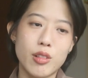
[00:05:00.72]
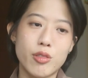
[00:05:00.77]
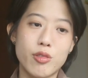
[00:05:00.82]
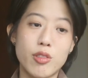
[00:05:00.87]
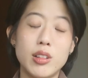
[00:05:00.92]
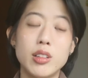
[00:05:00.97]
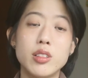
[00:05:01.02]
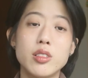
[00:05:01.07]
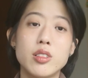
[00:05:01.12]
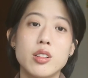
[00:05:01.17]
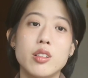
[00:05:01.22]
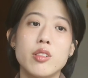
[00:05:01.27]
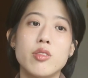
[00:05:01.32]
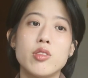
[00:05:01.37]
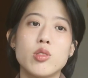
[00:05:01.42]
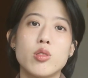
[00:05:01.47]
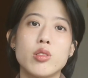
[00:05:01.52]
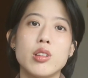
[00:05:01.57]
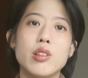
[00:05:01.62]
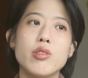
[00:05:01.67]
of
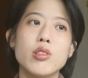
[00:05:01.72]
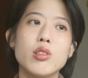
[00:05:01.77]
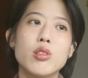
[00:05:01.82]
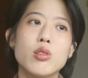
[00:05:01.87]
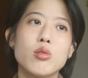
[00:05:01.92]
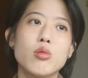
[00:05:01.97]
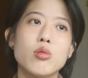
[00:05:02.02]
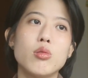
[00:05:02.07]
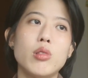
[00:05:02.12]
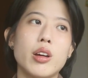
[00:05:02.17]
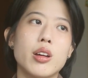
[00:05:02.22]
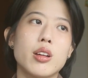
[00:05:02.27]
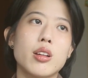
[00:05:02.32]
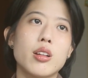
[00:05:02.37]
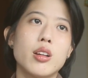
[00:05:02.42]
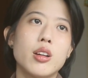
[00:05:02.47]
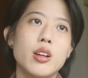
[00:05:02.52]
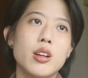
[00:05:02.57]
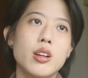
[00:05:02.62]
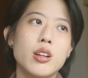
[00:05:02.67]
relatives, or even through
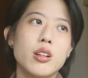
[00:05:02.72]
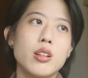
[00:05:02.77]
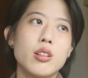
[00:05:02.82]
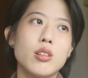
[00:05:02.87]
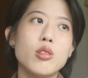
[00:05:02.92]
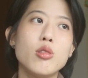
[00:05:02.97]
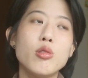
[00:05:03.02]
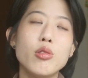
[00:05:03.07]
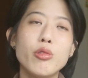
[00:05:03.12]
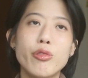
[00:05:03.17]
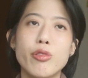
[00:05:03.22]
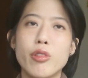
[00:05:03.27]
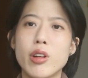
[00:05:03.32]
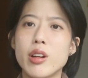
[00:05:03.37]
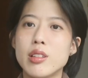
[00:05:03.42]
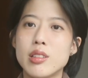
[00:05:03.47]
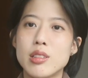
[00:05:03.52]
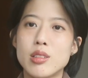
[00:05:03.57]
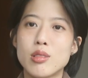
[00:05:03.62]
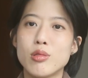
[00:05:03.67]
like new
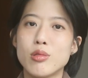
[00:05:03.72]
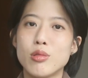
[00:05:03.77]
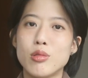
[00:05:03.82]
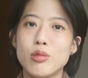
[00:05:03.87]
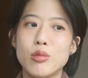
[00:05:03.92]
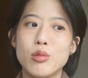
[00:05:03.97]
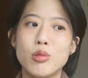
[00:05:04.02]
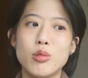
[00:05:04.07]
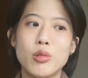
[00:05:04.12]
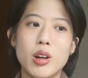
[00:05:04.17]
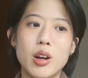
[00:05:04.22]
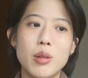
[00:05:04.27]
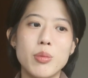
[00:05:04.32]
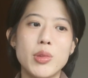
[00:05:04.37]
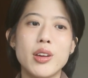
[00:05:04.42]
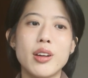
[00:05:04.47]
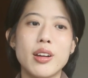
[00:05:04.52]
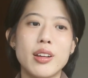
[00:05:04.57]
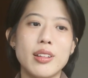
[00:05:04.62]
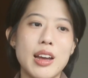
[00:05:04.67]
friends who come
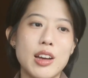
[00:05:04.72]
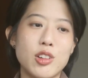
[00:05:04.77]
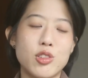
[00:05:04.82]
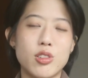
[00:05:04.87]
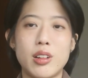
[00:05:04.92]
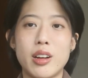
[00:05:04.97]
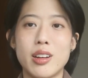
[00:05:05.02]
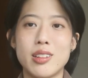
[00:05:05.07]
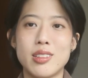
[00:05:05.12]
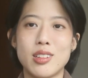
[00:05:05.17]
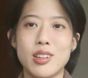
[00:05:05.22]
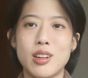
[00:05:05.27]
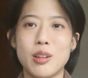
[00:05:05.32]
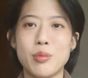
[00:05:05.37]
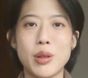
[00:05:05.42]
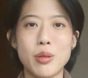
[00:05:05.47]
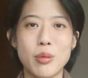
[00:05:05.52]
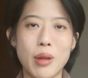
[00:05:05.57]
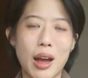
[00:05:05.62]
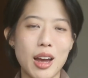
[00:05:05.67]
here and naturalize here. I
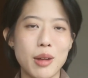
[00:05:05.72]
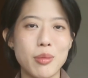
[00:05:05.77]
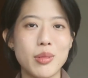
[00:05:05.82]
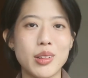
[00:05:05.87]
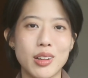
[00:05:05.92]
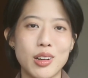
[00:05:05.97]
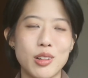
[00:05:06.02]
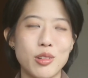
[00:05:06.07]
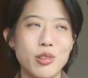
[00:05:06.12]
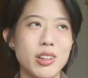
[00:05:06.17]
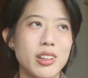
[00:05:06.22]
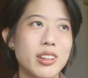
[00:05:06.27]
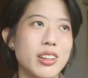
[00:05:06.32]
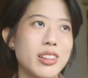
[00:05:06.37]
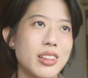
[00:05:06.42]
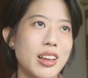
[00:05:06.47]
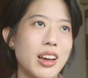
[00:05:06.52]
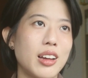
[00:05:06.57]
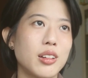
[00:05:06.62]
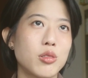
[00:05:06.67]
mean, I'm included
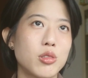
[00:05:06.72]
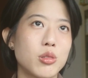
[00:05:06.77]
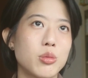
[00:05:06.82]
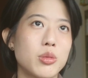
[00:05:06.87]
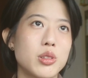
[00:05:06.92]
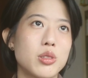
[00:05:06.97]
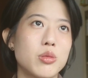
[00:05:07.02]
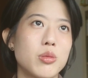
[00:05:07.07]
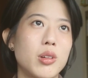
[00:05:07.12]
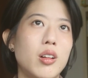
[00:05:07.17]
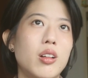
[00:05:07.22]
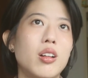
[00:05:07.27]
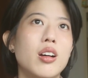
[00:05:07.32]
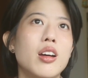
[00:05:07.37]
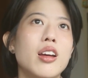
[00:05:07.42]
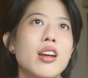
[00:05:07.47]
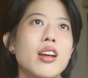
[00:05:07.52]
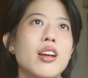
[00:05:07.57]
in that group as well.